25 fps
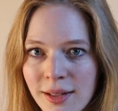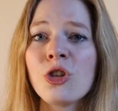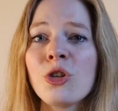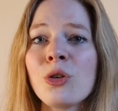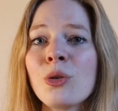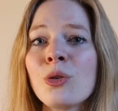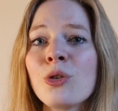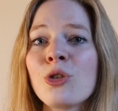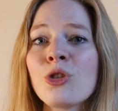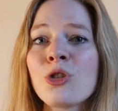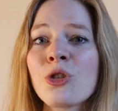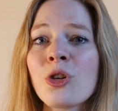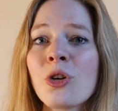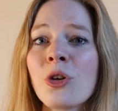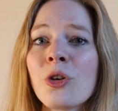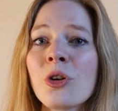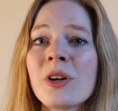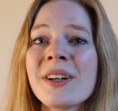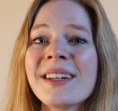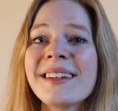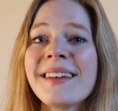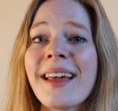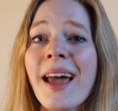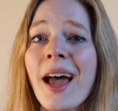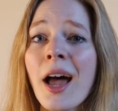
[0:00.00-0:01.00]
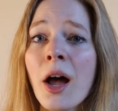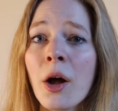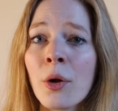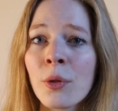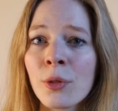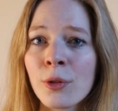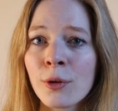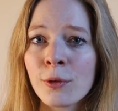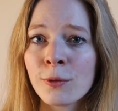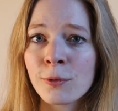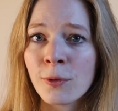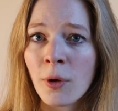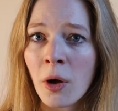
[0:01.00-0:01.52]
to turn
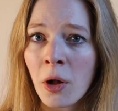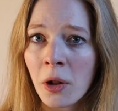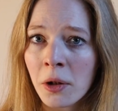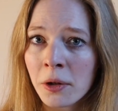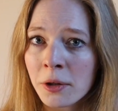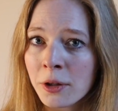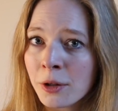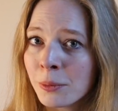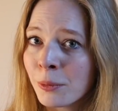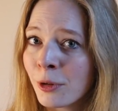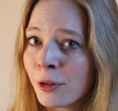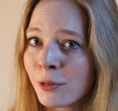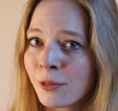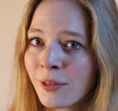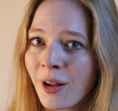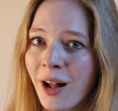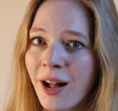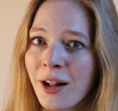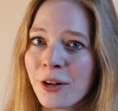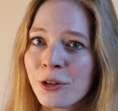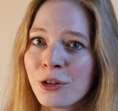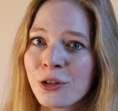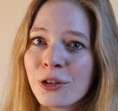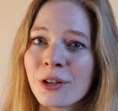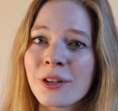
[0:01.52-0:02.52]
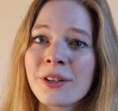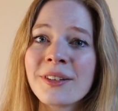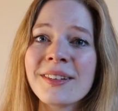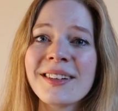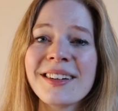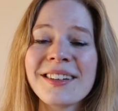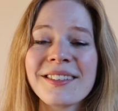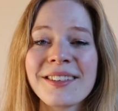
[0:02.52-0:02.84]
down the volume of culture,